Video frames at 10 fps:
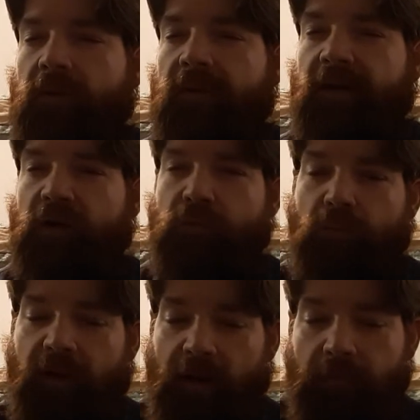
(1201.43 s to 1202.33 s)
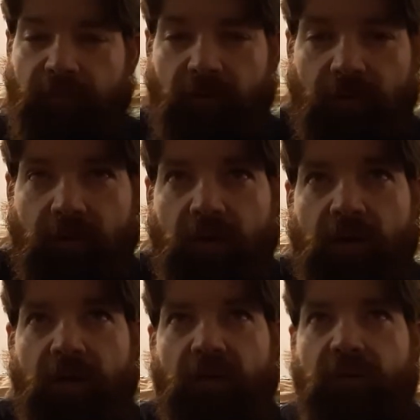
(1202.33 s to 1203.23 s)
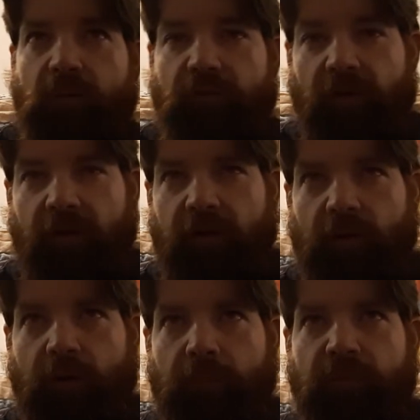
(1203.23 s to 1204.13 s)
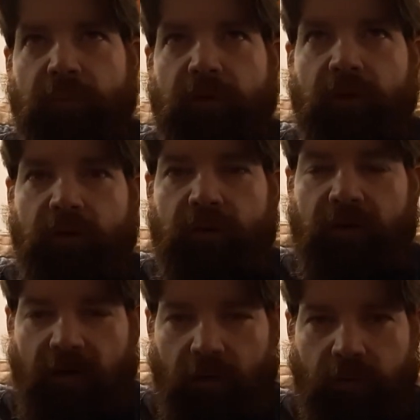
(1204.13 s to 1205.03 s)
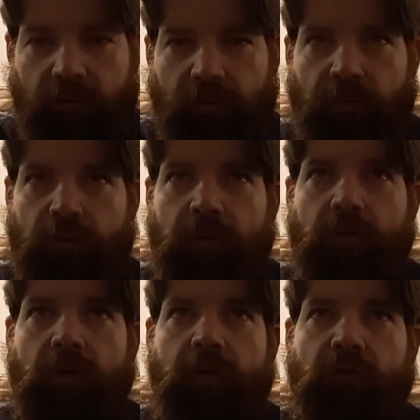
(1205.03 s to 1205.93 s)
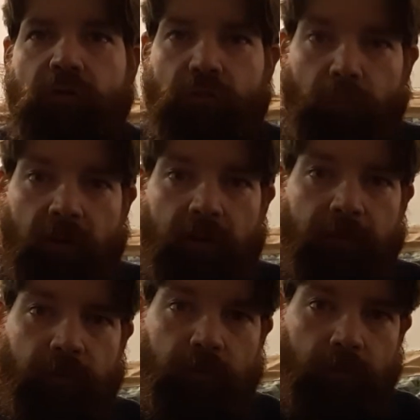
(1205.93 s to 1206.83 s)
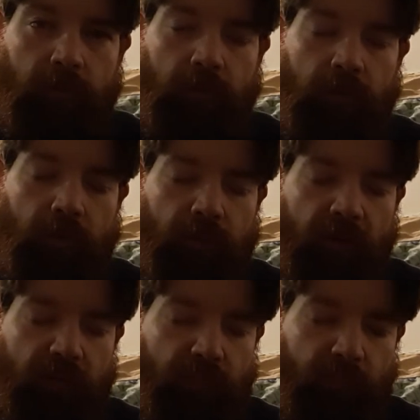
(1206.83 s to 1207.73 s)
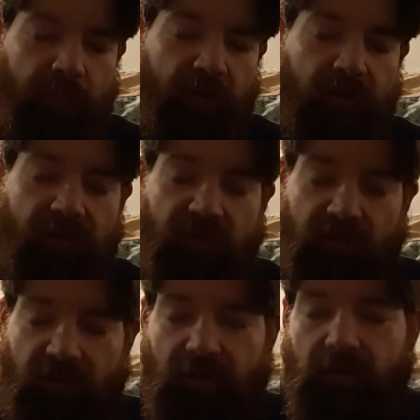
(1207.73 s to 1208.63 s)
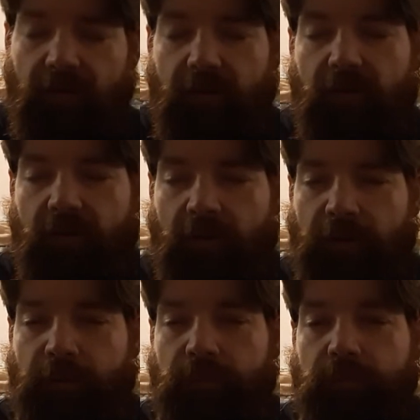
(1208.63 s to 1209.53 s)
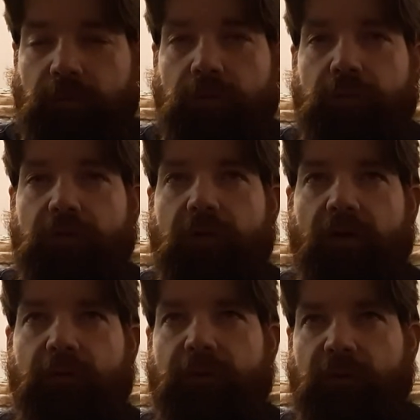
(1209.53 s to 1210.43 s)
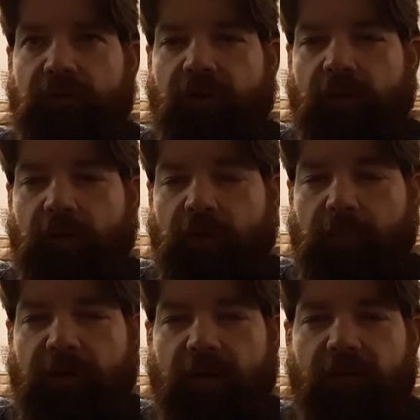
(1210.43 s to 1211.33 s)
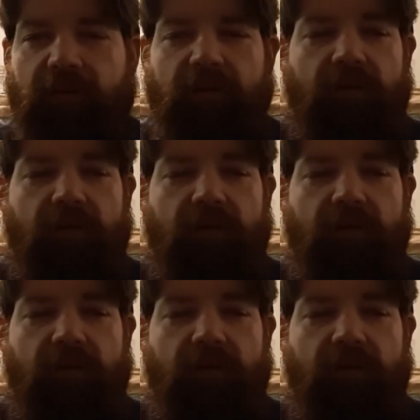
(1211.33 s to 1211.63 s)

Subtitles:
the actual captain, because they were setting her up to be a good character. They just wanted the girl, the actual women to succeed. That's what they were setting her up as.